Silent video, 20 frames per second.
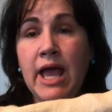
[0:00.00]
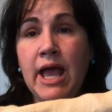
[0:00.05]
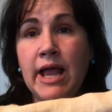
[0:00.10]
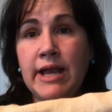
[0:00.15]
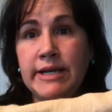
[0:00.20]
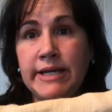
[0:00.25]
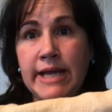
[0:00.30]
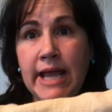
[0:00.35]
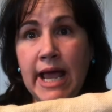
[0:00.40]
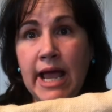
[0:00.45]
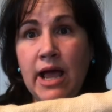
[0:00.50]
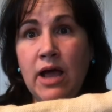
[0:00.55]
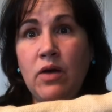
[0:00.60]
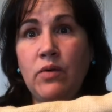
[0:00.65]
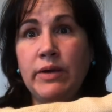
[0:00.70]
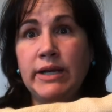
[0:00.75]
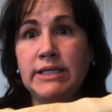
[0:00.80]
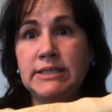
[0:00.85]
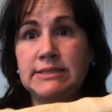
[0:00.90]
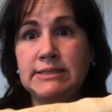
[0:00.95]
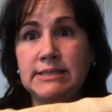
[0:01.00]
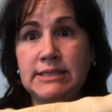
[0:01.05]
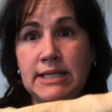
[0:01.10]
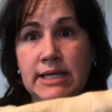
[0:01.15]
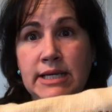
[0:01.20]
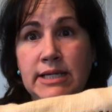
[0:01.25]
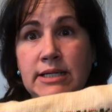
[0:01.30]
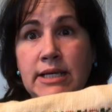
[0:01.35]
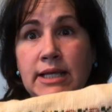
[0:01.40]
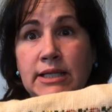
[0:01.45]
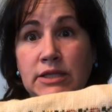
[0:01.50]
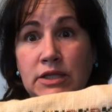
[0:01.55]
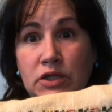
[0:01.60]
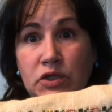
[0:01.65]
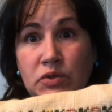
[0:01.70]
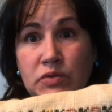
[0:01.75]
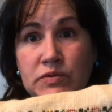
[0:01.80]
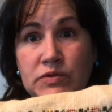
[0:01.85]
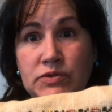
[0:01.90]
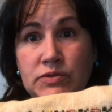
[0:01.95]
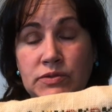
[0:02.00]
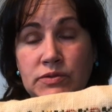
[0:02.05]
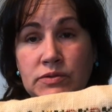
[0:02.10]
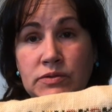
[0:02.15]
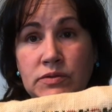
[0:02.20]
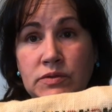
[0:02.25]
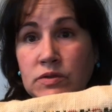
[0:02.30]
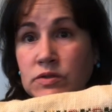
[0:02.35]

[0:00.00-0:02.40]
And now it is thin and loose.